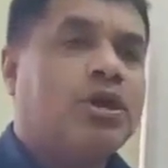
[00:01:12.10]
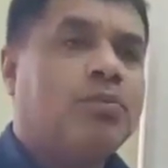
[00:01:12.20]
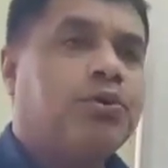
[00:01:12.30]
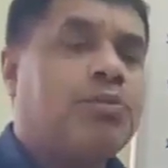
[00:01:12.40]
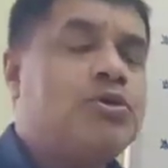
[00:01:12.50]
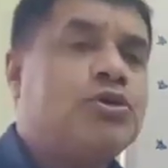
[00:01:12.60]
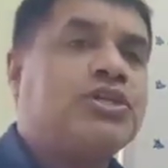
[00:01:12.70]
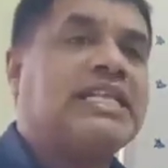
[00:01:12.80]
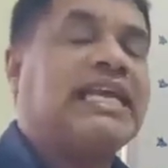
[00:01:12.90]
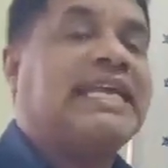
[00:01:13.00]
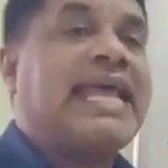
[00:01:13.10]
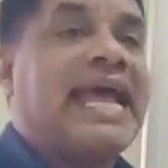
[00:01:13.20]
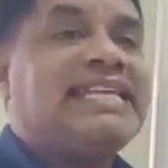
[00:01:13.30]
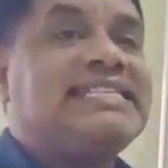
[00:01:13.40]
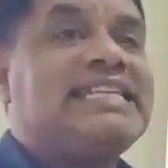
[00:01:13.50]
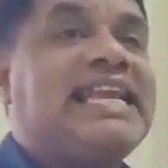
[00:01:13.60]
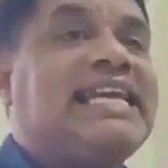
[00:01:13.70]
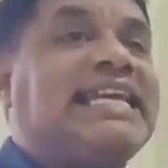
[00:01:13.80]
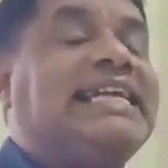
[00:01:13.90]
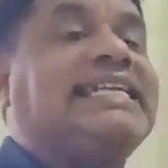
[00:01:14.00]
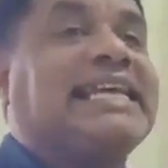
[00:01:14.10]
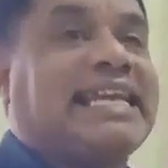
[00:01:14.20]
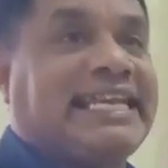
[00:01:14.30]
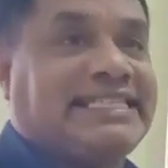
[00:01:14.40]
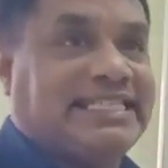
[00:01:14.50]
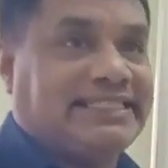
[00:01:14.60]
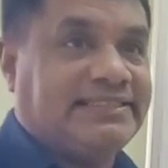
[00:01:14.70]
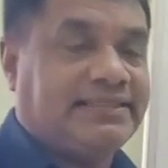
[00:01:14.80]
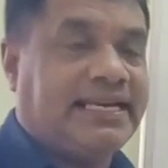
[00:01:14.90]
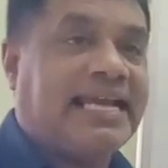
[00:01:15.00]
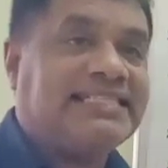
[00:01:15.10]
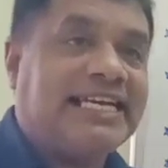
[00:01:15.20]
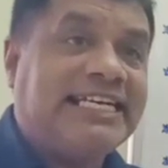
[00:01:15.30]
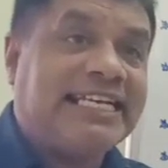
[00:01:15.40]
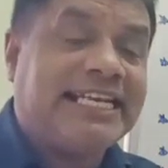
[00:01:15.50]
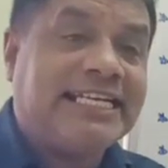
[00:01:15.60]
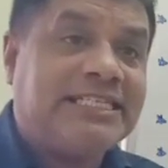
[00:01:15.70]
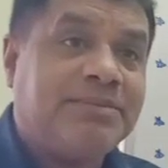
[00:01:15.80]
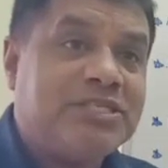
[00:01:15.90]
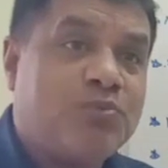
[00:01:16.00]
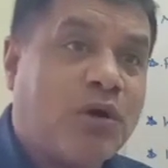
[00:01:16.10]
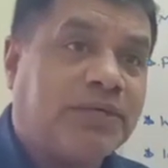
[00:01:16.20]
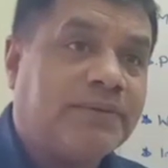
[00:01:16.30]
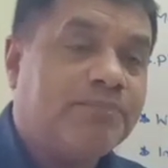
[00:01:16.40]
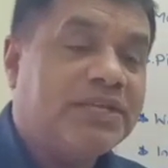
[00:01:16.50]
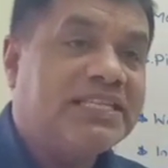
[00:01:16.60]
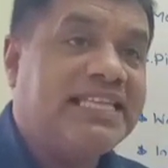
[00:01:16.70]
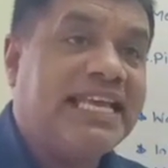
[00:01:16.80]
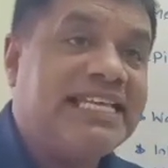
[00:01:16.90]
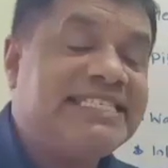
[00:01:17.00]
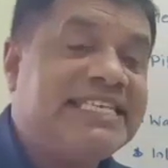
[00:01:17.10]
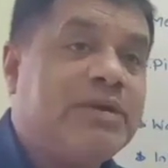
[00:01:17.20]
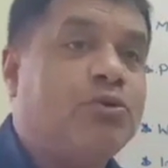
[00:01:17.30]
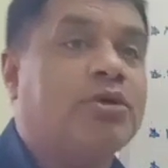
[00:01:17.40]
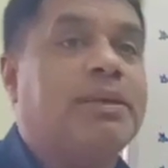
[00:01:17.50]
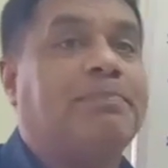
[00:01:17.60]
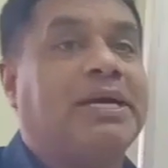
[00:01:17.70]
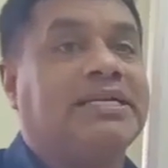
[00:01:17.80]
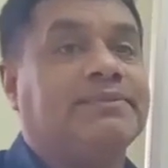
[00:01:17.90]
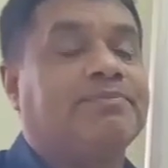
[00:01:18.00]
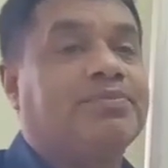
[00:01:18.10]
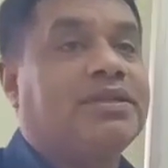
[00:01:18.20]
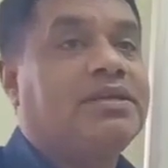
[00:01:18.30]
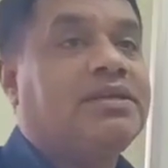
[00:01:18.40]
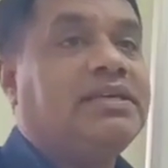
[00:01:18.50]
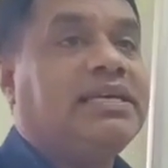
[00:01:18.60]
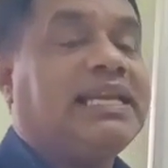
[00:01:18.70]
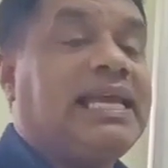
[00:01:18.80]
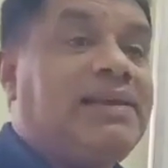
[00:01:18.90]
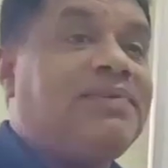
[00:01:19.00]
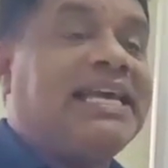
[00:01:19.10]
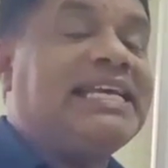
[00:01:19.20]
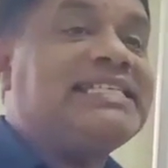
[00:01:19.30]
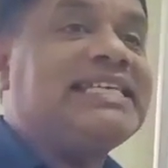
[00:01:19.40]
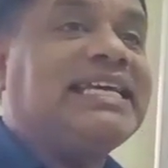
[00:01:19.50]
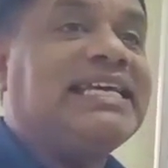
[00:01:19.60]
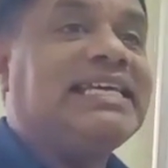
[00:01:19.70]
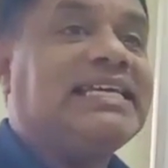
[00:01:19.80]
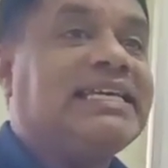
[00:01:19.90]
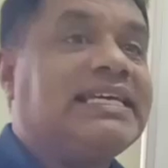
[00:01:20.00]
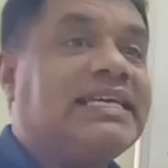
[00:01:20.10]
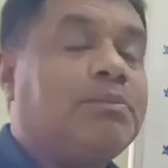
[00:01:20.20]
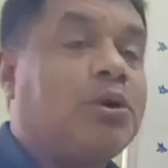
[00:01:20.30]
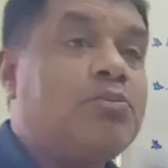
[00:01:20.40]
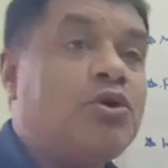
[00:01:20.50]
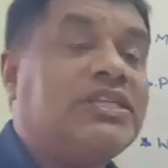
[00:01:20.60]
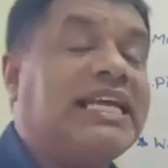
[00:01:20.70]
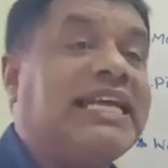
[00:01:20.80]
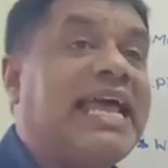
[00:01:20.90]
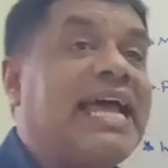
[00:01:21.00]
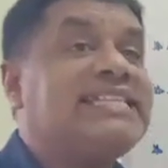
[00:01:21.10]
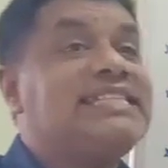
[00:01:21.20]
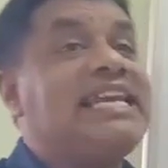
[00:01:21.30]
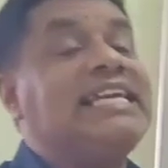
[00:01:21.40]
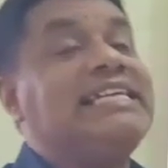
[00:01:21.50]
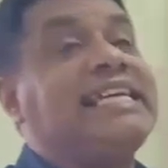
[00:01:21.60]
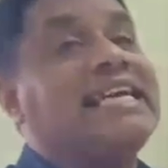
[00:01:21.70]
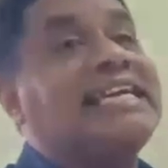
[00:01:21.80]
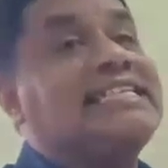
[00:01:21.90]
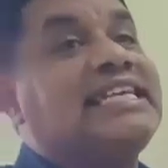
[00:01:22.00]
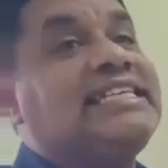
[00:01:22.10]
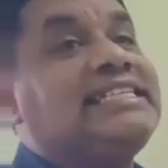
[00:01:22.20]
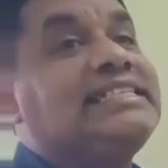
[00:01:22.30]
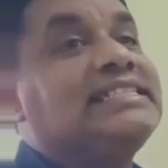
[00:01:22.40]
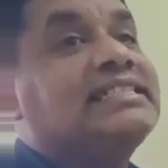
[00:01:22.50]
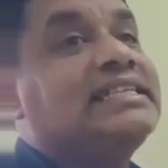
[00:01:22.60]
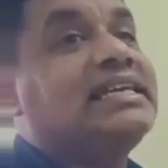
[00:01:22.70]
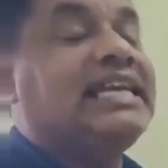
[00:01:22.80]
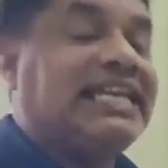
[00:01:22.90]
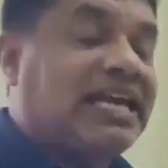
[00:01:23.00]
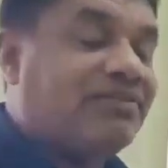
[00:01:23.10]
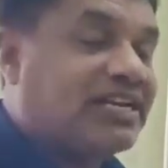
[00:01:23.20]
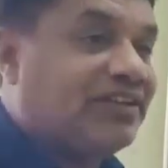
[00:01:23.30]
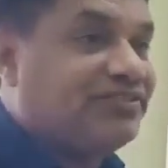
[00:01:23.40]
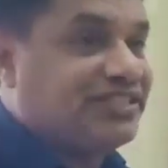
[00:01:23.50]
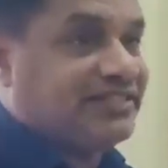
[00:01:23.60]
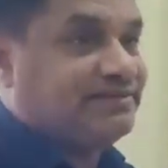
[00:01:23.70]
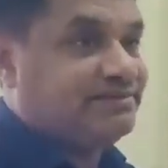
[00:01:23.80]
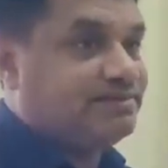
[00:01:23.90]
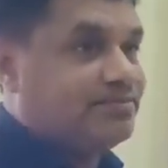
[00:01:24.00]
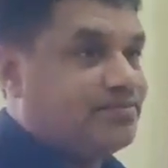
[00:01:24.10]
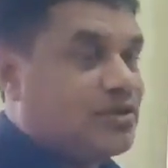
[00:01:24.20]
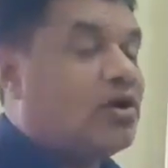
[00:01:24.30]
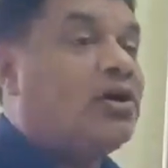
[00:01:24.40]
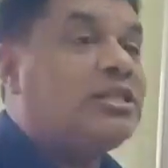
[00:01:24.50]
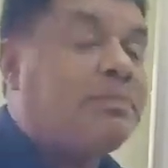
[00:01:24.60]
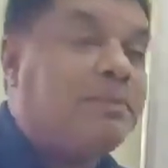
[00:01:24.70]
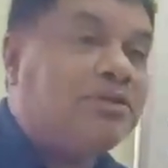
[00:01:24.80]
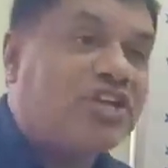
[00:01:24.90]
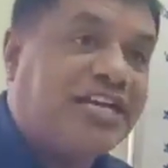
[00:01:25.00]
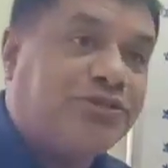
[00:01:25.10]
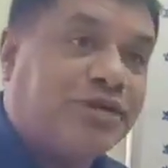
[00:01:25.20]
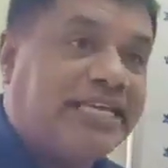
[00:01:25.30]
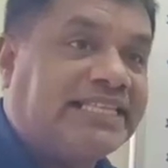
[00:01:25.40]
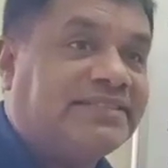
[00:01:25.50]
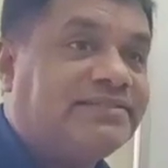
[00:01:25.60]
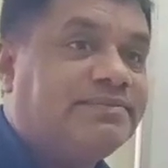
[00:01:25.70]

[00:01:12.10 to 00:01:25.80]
promote the national integration. National integration means what? Desiya Orumipadu. Railways promote the national integration in our country. All the people join together.